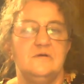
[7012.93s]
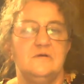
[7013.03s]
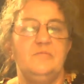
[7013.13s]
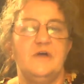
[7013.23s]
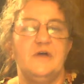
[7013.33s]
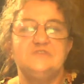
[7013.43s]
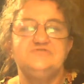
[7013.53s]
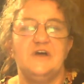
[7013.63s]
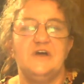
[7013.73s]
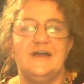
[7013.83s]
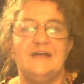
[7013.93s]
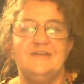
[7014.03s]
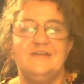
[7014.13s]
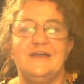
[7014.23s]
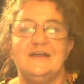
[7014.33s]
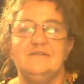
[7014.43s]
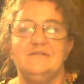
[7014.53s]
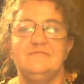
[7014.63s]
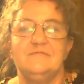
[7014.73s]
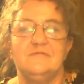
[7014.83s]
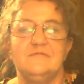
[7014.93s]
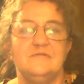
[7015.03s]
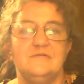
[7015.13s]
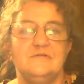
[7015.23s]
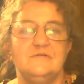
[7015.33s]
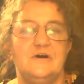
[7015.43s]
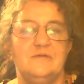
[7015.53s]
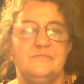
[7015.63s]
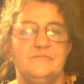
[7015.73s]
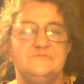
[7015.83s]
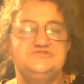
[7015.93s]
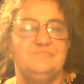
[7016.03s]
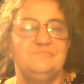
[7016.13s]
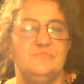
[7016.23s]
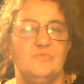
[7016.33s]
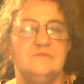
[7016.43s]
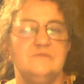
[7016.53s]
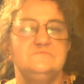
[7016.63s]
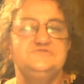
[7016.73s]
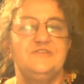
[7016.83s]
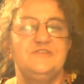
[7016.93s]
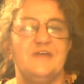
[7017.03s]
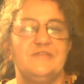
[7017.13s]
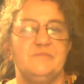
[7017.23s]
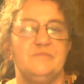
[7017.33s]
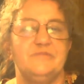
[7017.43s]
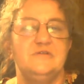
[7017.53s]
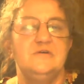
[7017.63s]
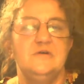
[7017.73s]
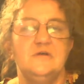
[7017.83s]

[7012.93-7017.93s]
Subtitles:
Oh, I got Diana. She sent something.